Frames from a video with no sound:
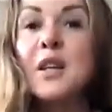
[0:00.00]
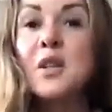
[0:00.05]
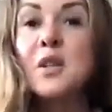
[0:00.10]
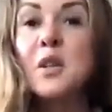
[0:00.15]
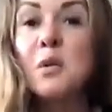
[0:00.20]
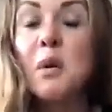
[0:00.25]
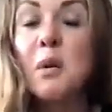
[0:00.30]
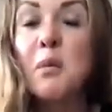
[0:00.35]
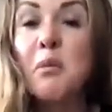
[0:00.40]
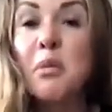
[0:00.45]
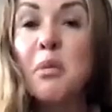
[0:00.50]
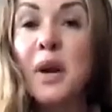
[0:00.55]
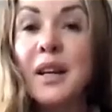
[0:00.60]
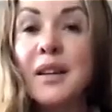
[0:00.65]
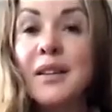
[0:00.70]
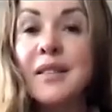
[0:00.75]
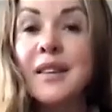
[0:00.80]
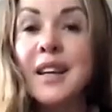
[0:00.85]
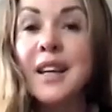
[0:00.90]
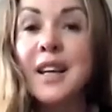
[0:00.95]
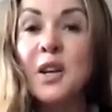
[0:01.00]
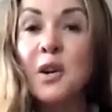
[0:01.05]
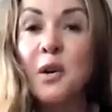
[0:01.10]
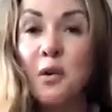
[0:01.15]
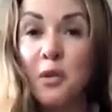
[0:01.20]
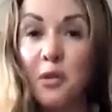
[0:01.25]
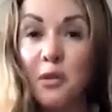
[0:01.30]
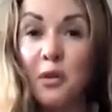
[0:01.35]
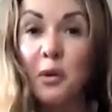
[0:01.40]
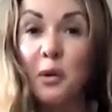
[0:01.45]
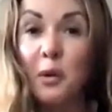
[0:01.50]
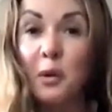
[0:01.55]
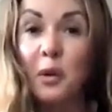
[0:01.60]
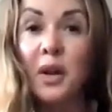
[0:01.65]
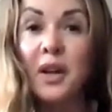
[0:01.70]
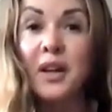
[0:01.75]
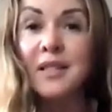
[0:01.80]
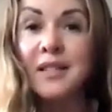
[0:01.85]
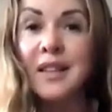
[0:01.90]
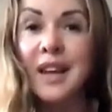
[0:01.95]
to embracing your full
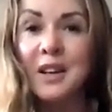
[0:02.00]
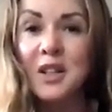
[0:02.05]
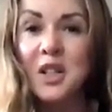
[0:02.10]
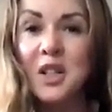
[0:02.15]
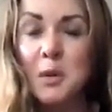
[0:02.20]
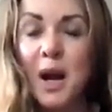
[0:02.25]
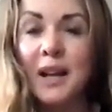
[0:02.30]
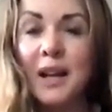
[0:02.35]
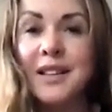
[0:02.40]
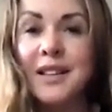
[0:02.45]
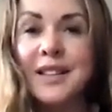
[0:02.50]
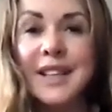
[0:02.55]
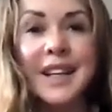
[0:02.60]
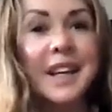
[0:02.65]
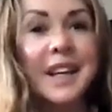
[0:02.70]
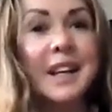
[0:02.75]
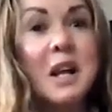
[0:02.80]
sexuality.